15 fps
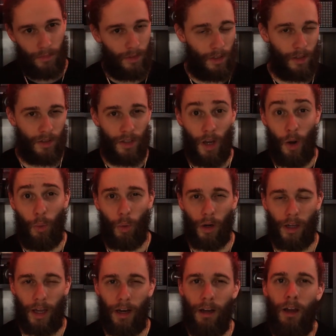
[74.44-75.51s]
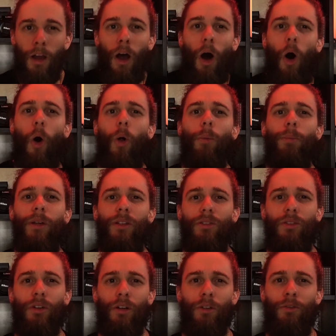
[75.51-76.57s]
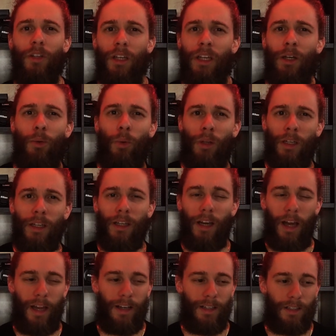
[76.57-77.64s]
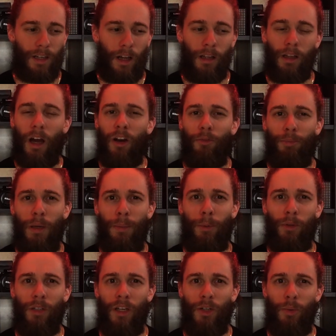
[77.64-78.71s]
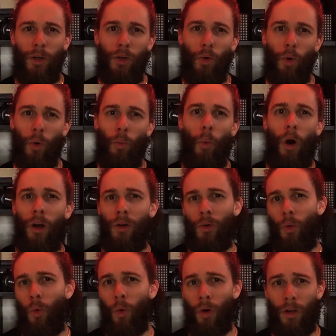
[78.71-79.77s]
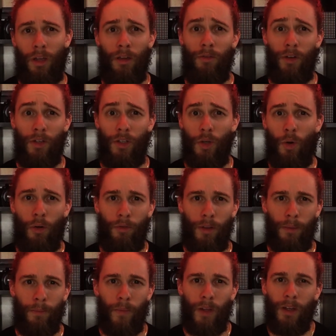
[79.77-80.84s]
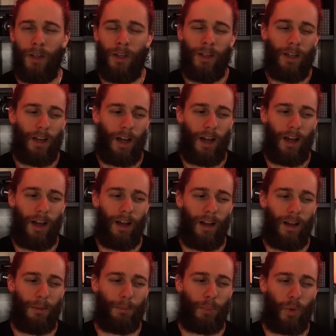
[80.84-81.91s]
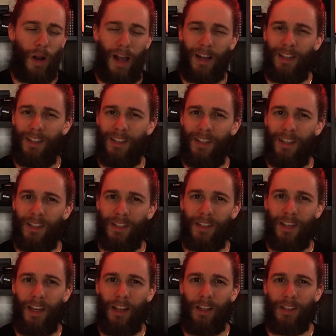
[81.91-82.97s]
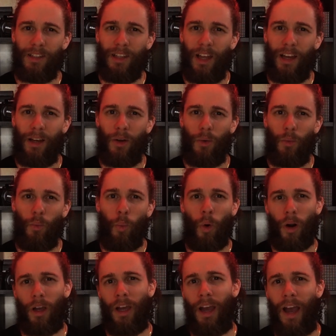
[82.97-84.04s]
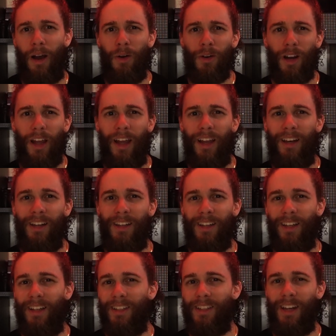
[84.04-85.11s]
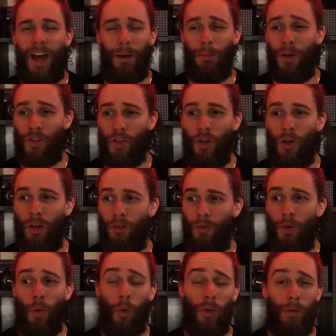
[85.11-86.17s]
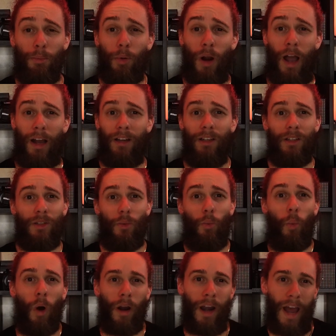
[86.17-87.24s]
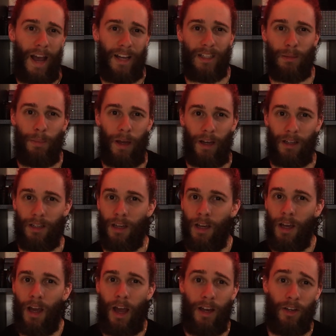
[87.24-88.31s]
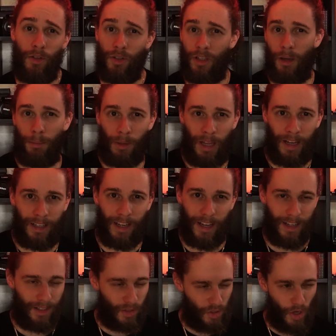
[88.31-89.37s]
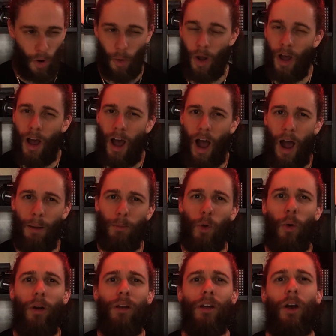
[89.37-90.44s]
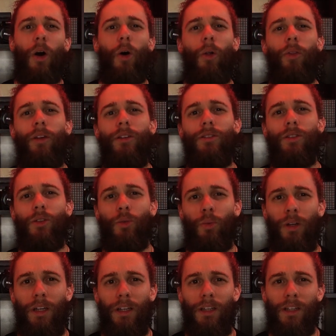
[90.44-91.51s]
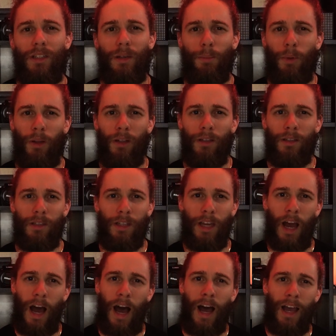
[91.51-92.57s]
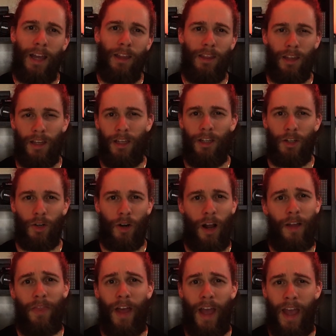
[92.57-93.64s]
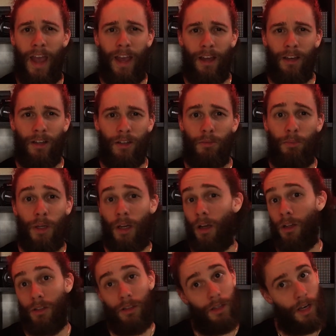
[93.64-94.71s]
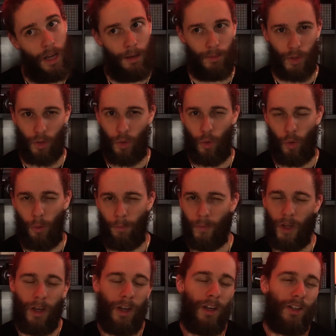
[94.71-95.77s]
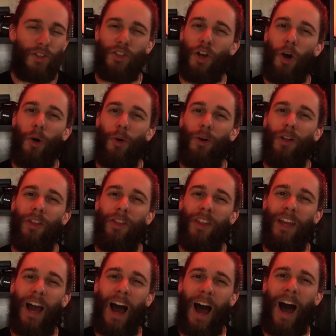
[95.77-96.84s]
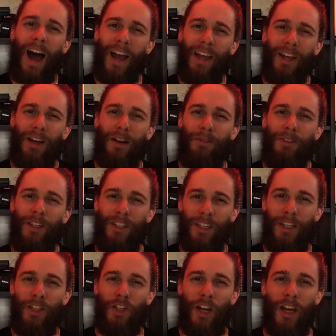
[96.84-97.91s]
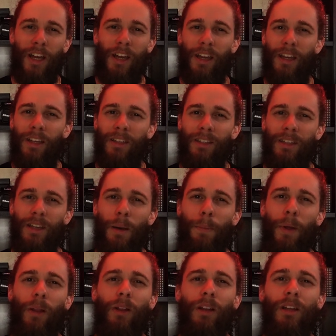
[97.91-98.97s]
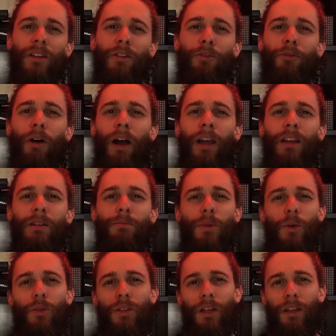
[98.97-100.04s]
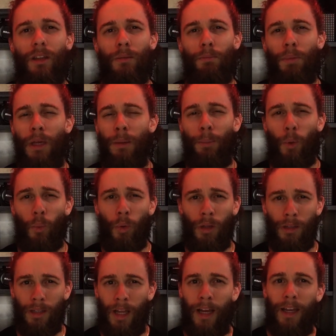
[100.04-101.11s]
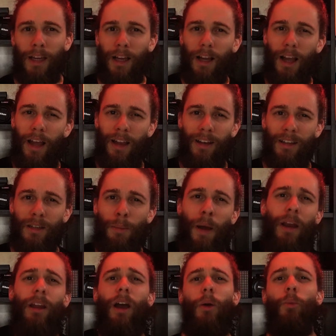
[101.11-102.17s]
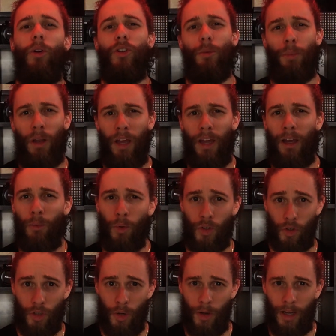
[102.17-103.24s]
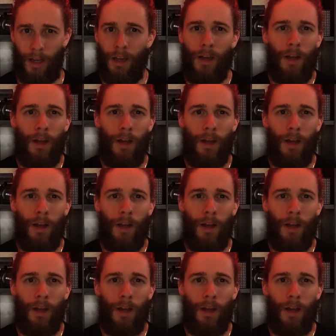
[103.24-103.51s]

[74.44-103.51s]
there's the O word again, all be served equally, and a lot of people tend to ignore one or even two of them. Practicing a skill is like working out, and it's not much good if you only practice one aspect and you skip leg day. So I'm going to call these three disciplines the eye, the ear, and the hand, because the names are cool. So the eye of the DJ is the ability to find music that people will like. And depending on what you're playing and what you're doing,